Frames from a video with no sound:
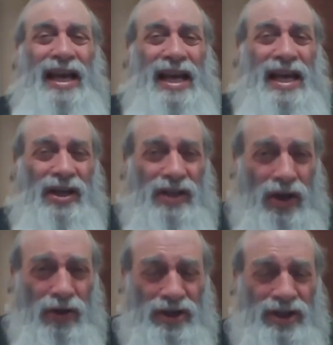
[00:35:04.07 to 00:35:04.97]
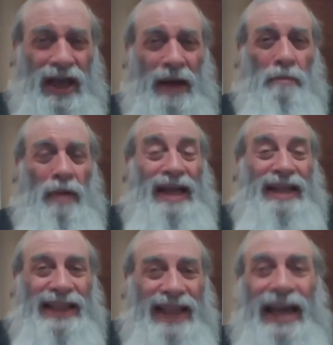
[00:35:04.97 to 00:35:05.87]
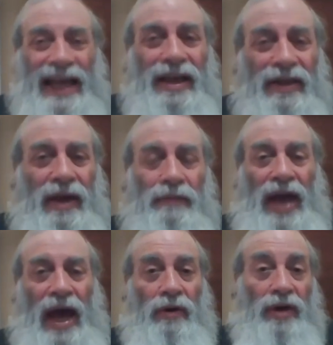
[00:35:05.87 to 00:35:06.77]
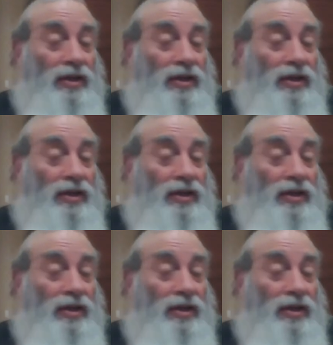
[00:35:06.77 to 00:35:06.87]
He closed them by locking them down.